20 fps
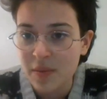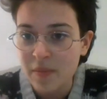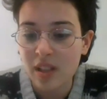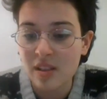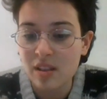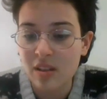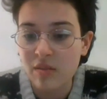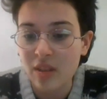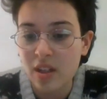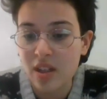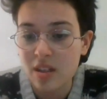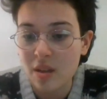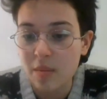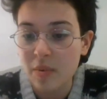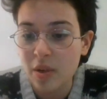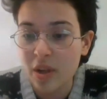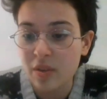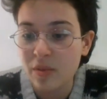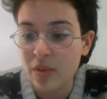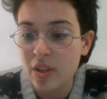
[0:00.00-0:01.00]
and to raise
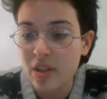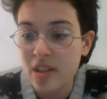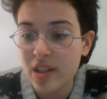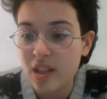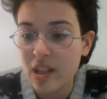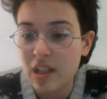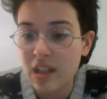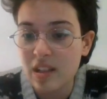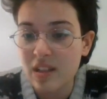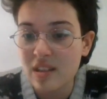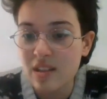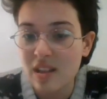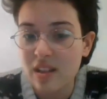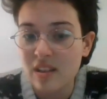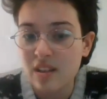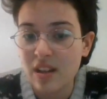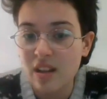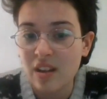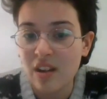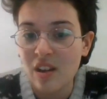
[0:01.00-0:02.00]
up our voices
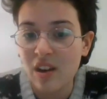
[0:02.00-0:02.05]
and